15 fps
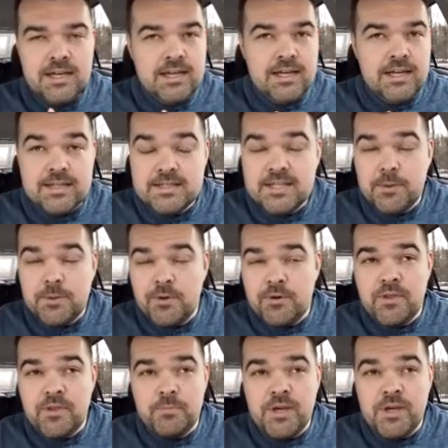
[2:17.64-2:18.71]
And some of
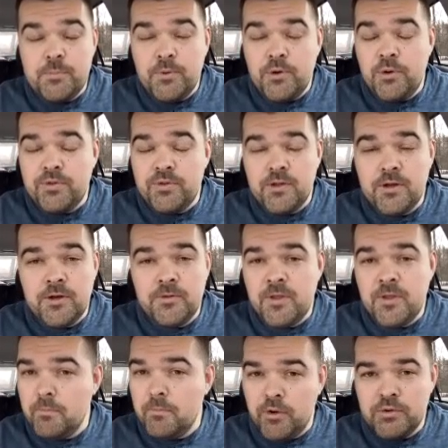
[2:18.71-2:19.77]
the people with the
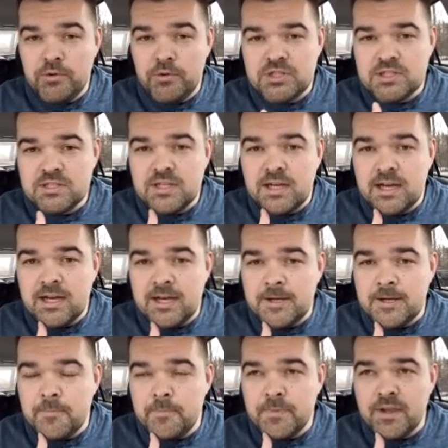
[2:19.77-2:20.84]
most
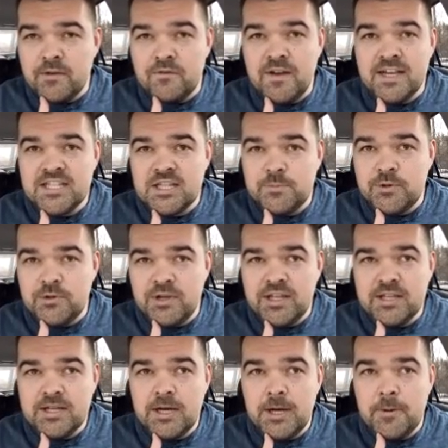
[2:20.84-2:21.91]
investable
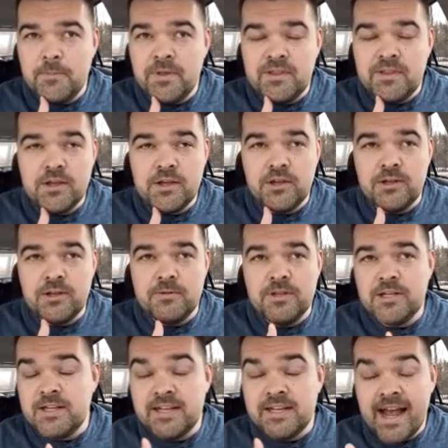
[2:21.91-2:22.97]
income that they could,
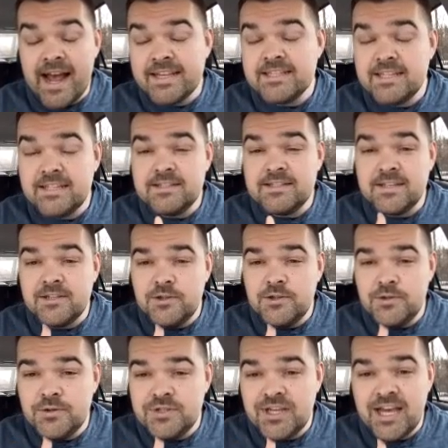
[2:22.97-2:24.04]
and assets they could
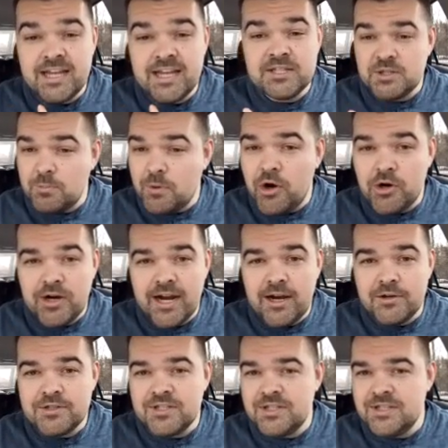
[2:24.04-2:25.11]
use had smaller
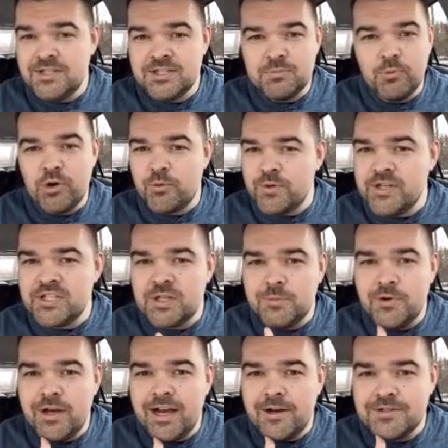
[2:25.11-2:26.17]
houses, more
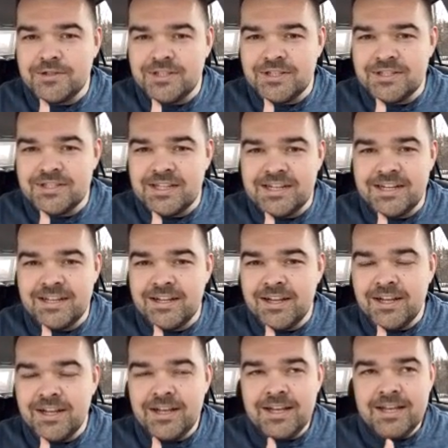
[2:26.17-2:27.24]
reasonable houses. They didn't,
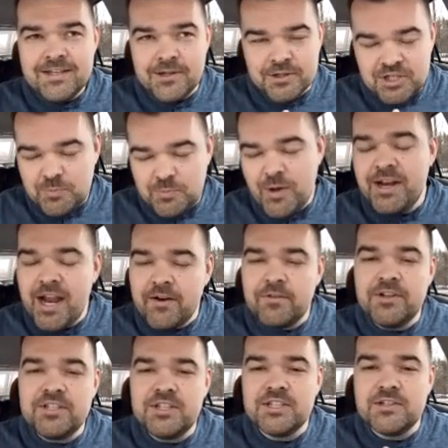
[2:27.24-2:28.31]
spend every
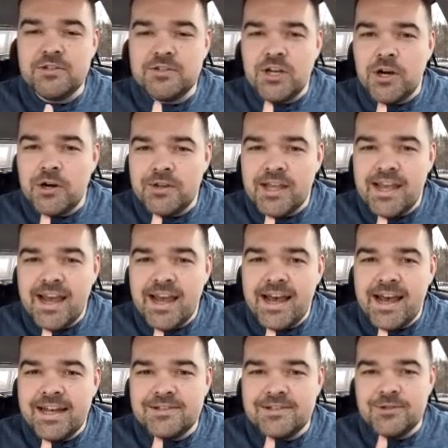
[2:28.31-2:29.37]
single dollar they
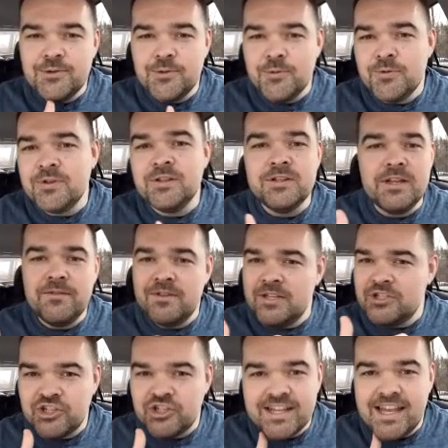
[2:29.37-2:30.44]
had to live in this
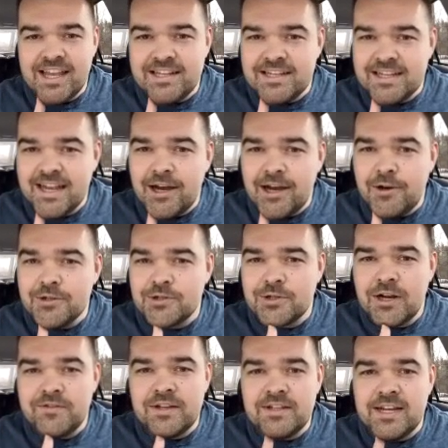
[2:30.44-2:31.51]
gigantic house or
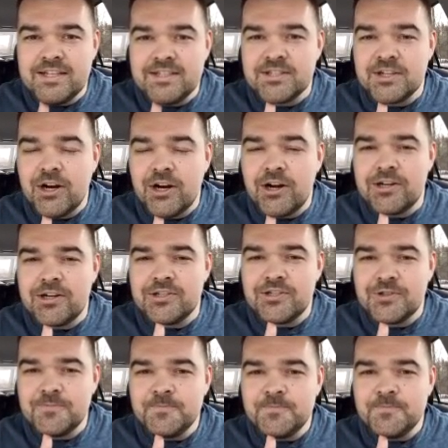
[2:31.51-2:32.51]
have the nicest cars.